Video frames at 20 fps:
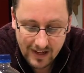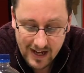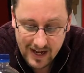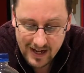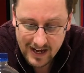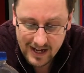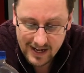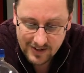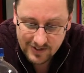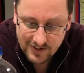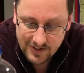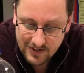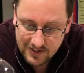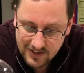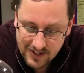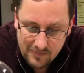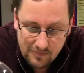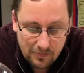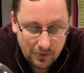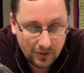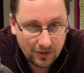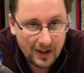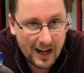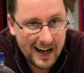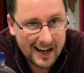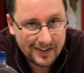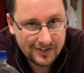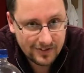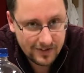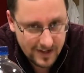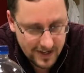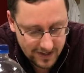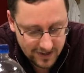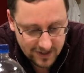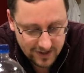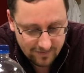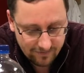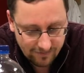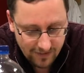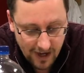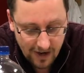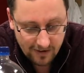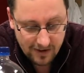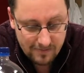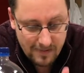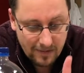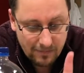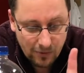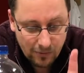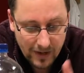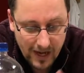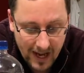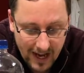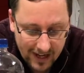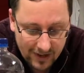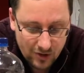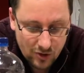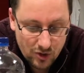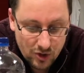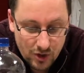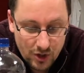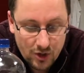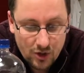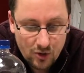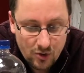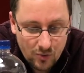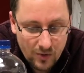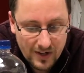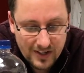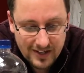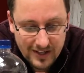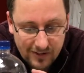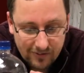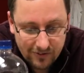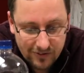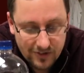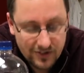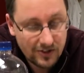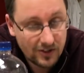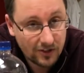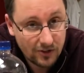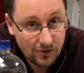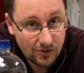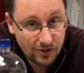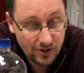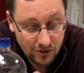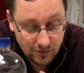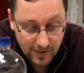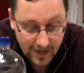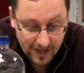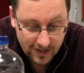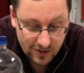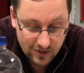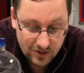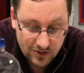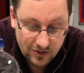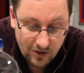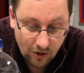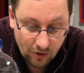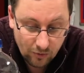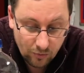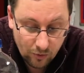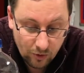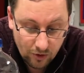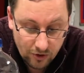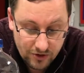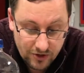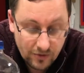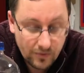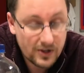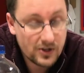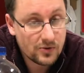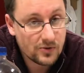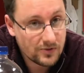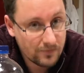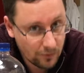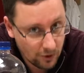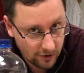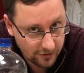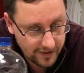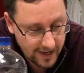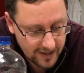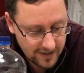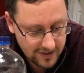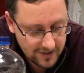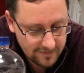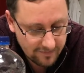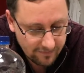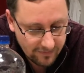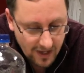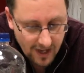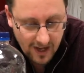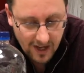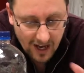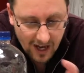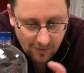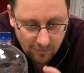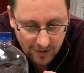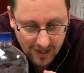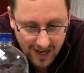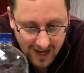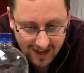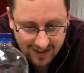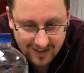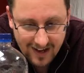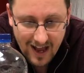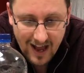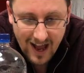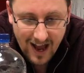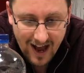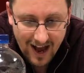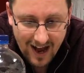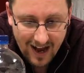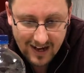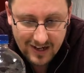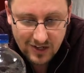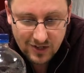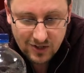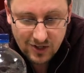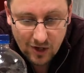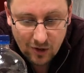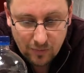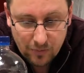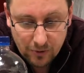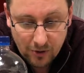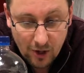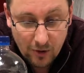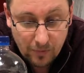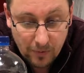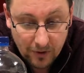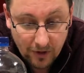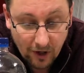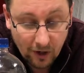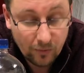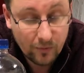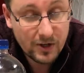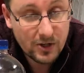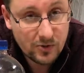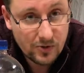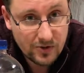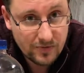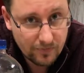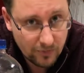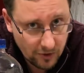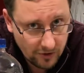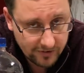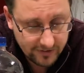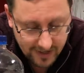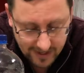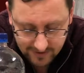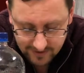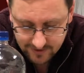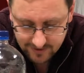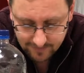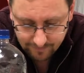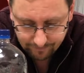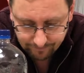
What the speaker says: It's as simple as this. Remember, we had 2 different solutions. We had salt water, which was more dense, and we had isopropanol, which was more dense,